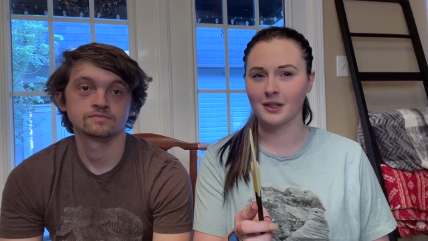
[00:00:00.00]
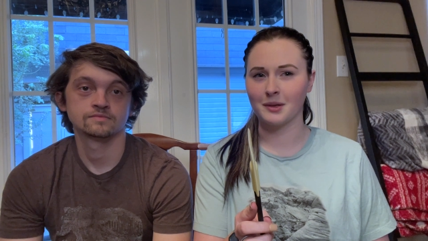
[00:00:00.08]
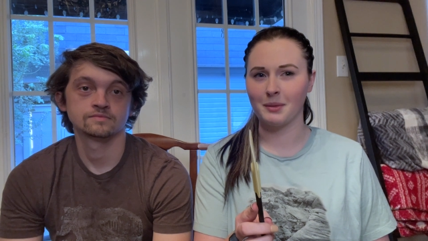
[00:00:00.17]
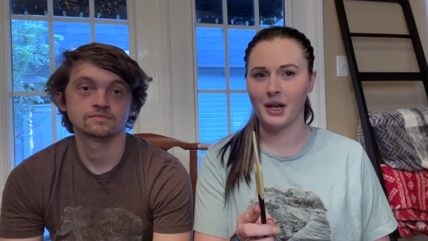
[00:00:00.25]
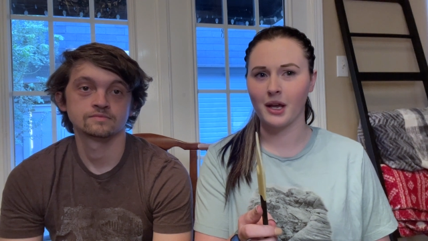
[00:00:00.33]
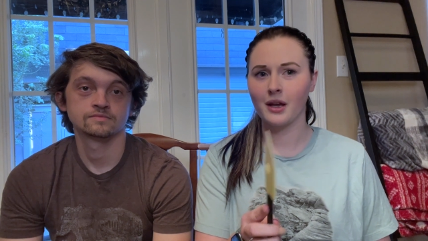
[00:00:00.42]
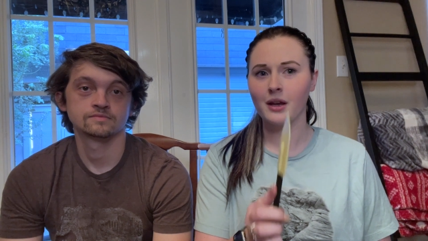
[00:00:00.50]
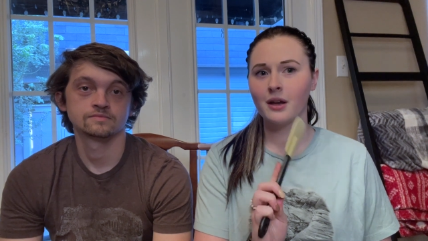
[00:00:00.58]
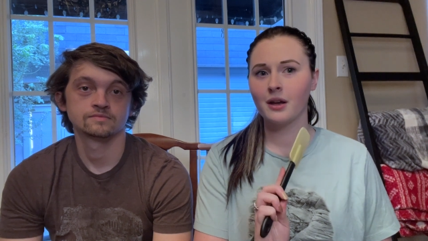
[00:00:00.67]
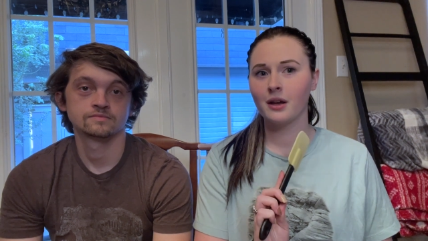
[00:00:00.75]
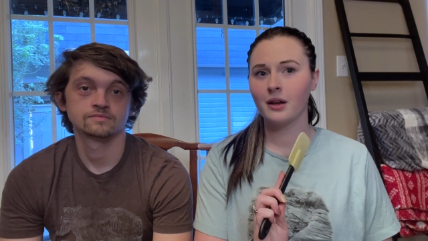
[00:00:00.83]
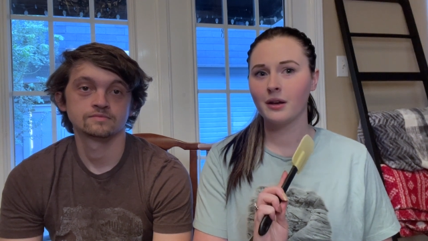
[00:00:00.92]
Speaker 1: in a minute.
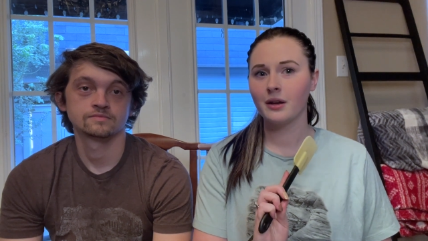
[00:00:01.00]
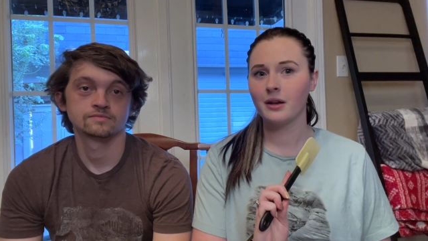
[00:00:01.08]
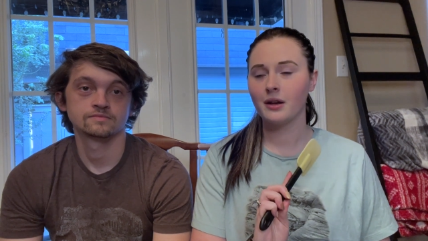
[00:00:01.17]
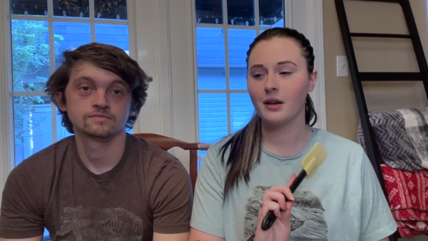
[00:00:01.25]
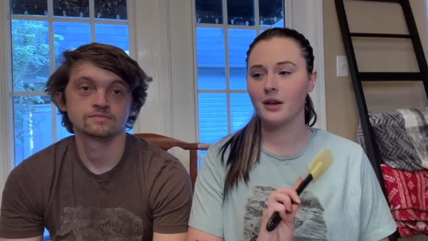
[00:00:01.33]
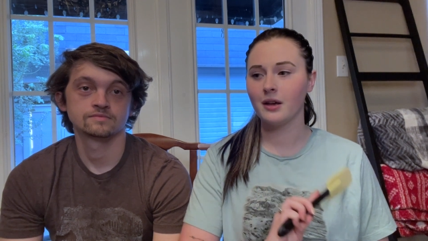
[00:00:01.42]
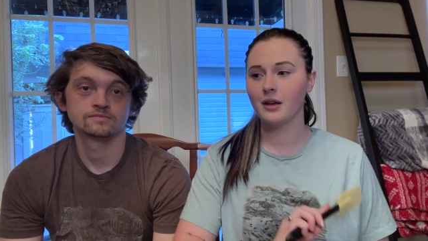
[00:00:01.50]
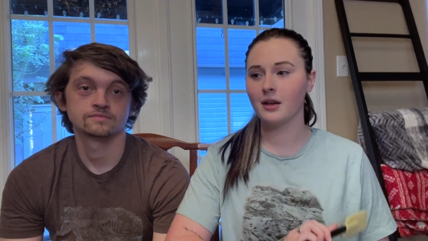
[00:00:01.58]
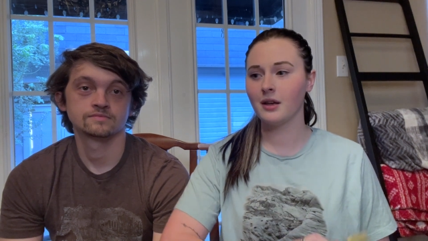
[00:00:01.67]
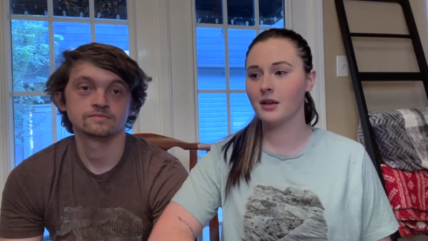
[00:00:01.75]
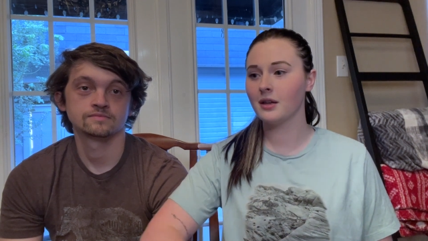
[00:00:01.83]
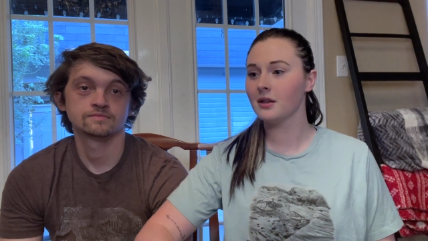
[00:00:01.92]

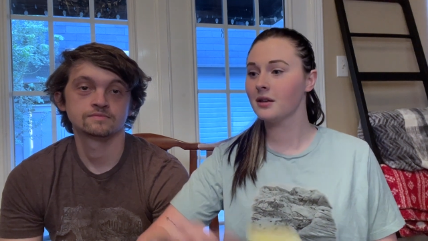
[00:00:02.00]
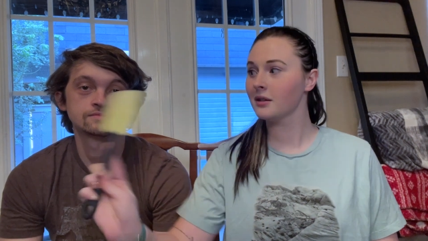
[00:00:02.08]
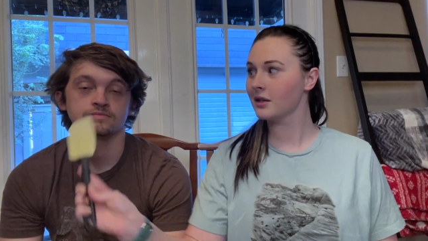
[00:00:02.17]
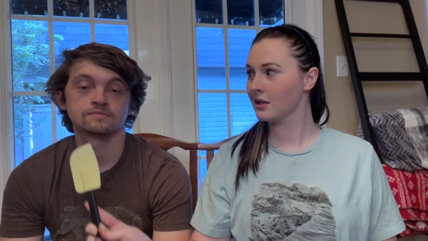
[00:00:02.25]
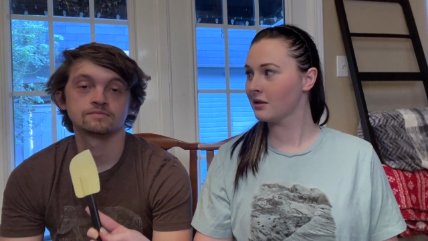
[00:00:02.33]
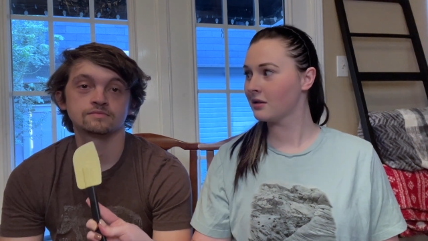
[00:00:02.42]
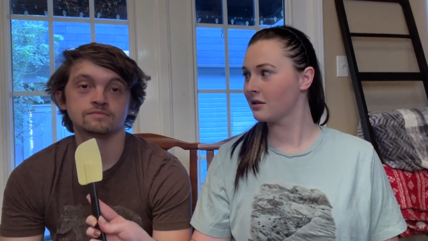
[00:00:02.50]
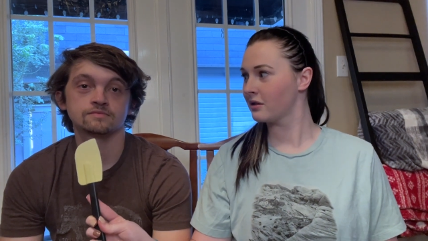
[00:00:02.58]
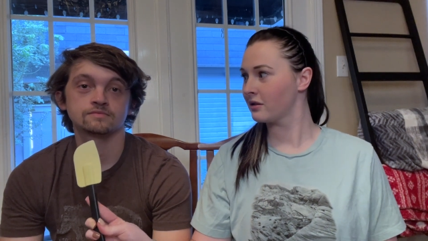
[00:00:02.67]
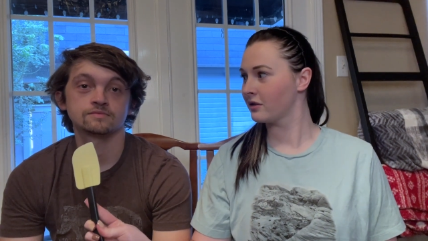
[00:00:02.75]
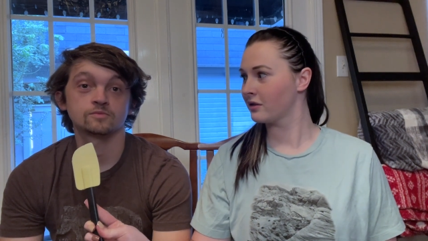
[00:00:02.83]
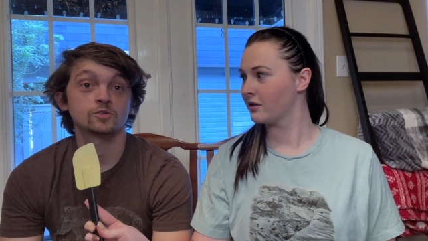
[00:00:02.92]
And
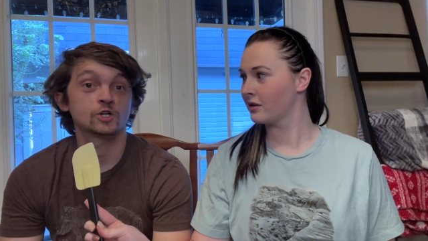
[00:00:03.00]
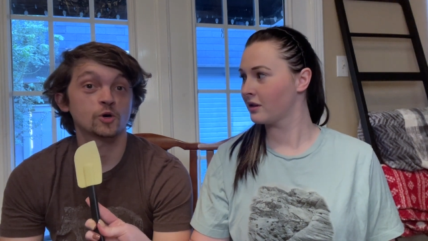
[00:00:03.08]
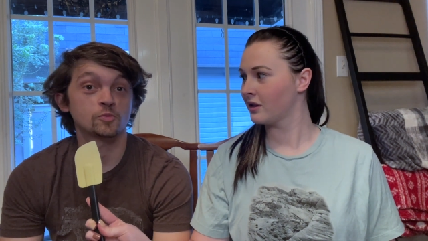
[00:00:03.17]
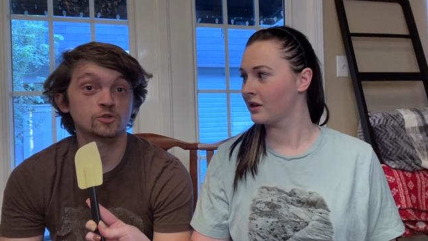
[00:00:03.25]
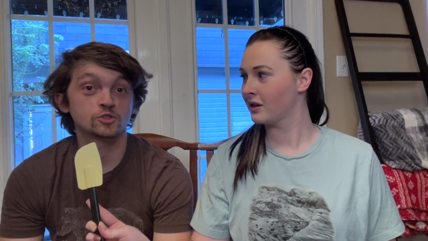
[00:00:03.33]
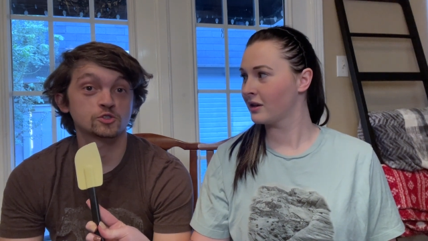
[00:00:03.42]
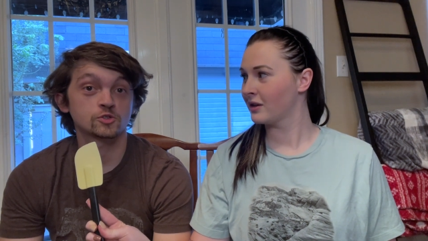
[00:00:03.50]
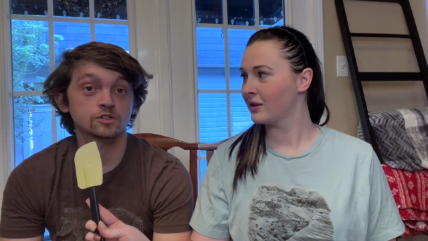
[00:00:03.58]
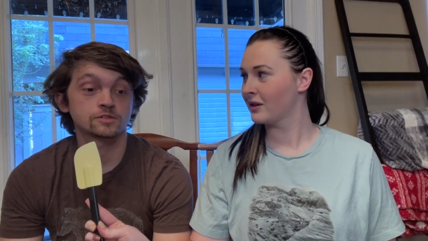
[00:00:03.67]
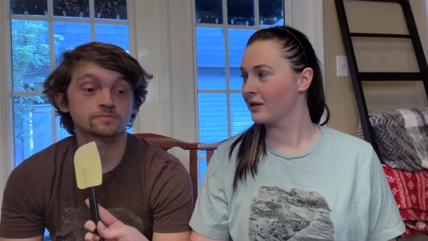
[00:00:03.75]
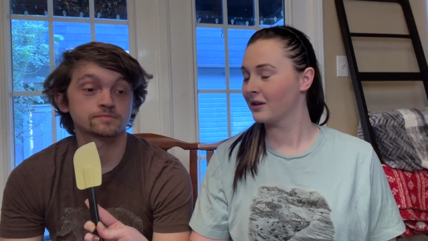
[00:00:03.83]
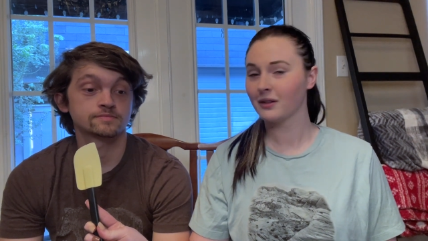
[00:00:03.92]
Speaker 2: we hope you
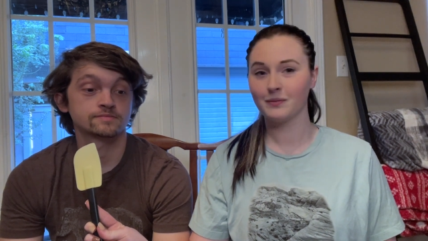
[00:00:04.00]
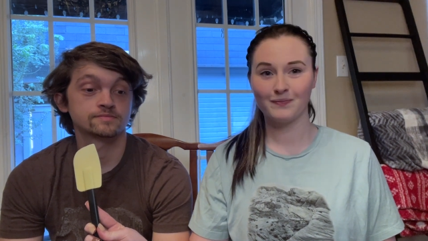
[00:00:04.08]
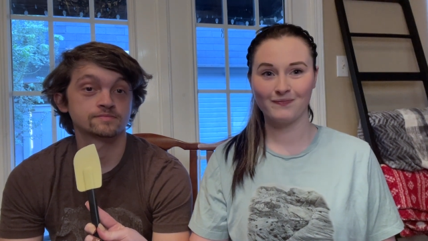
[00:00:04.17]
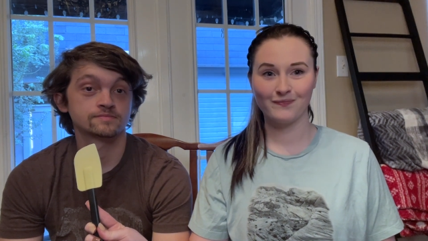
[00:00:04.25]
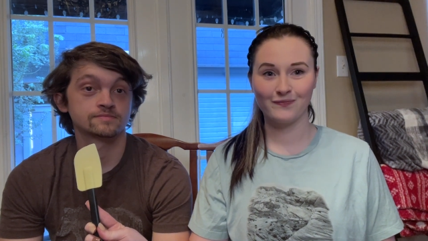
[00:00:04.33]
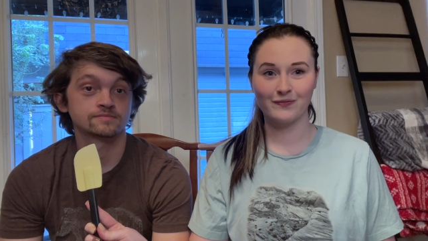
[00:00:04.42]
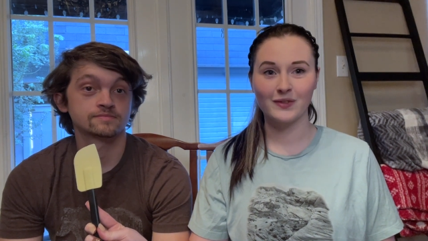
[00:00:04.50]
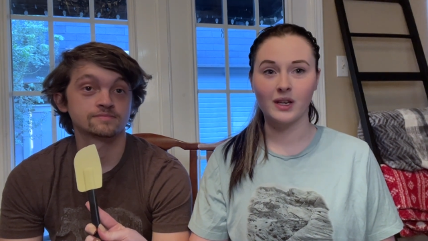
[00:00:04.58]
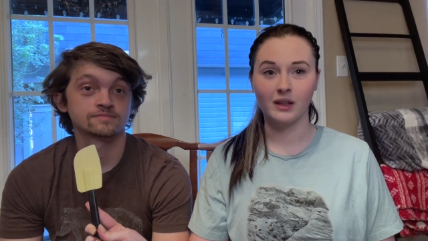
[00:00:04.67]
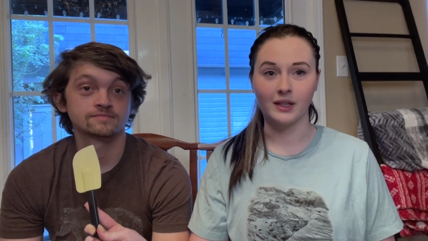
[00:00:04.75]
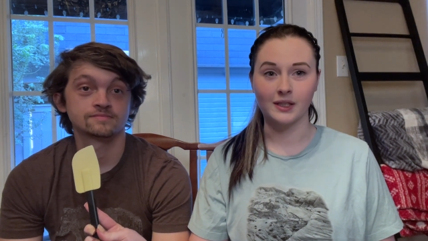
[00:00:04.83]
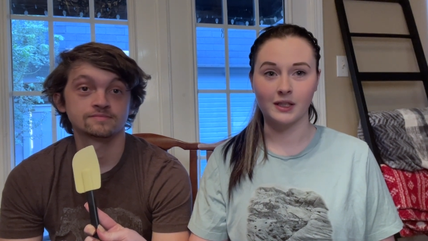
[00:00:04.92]
enjoy.
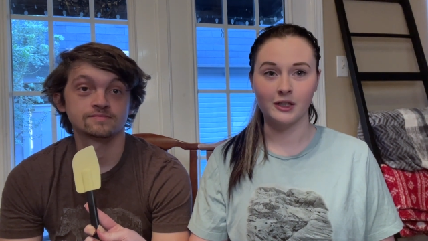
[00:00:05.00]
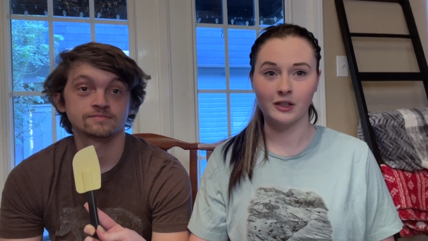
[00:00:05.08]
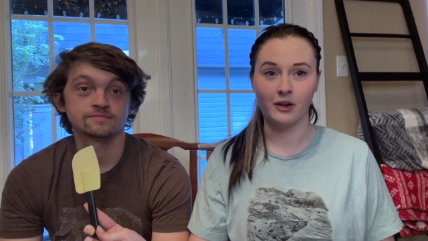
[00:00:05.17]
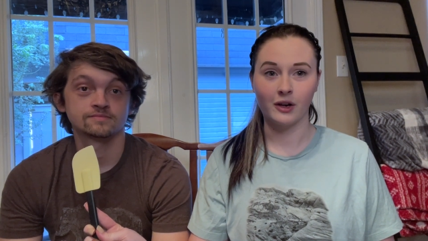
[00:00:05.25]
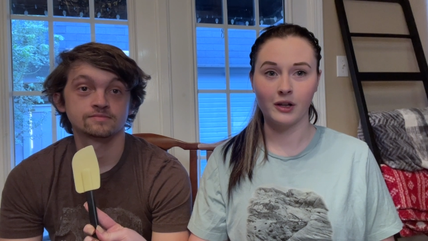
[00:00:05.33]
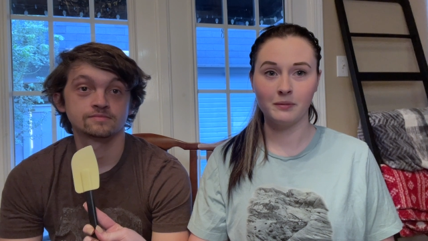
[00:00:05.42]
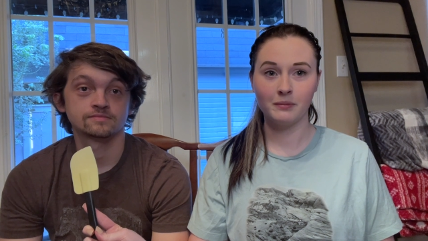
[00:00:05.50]
Speaker 1: Let's get started.